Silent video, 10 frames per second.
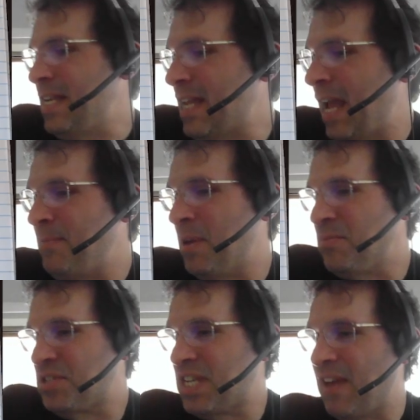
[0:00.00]
in game
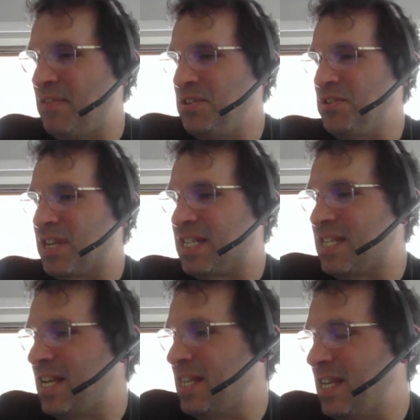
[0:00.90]
number 7, you could
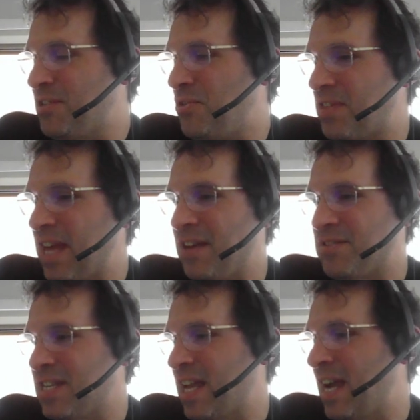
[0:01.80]
see the
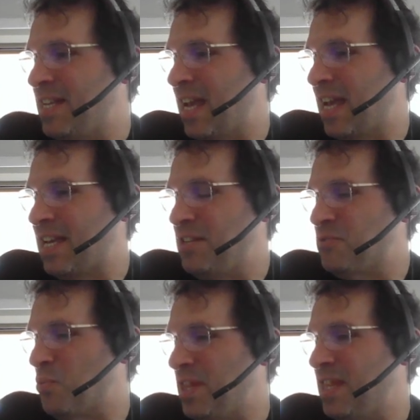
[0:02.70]
2009 Yankees
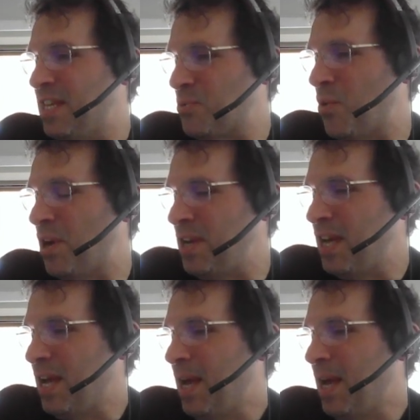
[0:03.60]
win this one